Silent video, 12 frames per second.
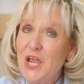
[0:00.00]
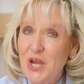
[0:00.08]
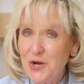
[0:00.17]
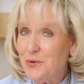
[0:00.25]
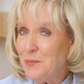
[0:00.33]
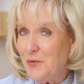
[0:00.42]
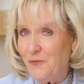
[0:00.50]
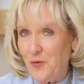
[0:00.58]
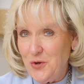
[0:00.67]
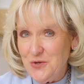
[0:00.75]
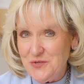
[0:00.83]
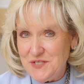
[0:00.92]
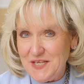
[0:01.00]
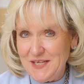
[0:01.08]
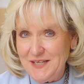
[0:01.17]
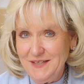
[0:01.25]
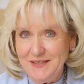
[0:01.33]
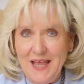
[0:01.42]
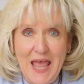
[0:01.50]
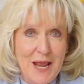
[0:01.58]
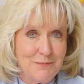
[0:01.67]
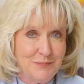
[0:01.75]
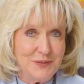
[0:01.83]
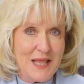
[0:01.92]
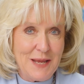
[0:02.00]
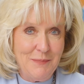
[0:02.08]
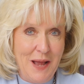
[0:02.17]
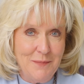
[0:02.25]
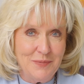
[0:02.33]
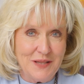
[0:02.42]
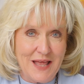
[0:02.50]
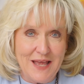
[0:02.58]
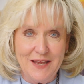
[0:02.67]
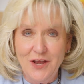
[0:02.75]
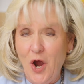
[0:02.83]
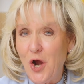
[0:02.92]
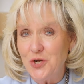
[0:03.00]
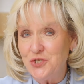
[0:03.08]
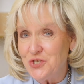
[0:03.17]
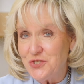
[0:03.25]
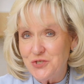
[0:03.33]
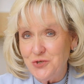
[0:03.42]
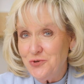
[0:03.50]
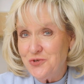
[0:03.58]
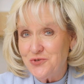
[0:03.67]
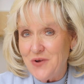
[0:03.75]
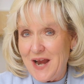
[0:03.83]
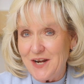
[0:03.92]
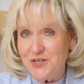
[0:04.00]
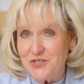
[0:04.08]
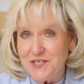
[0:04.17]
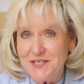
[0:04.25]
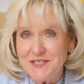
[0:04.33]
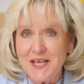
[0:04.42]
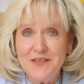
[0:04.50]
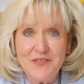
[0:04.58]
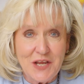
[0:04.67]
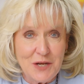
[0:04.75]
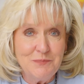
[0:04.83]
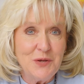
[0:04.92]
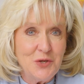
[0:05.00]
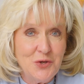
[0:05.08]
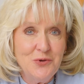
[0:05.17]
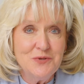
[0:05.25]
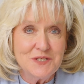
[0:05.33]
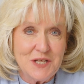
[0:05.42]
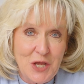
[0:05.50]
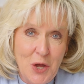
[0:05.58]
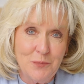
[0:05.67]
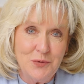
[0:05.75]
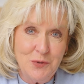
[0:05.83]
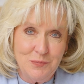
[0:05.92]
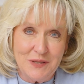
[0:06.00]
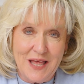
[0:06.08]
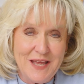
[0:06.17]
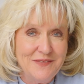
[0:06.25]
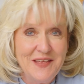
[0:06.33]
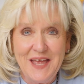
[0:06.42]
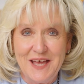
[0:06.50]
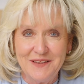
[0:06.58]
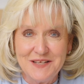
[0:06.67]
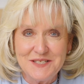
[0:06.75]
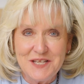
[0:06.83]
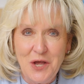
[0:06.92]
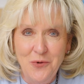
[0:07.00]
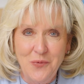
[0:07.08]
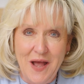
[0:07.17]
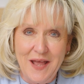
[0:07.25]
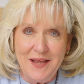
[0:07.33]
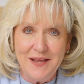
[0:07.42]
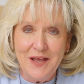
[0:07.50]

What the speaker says: Hear it before you see it and play by play are just two strategies that can be used to help you play the LSL way.